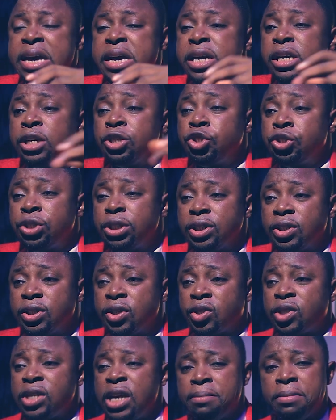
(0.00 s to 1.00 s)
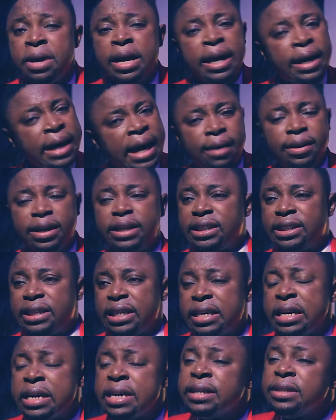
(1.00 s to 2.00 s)
in Jesus' name. Now listen,
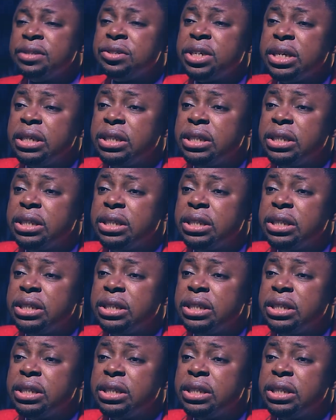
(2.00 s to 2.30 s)
you see,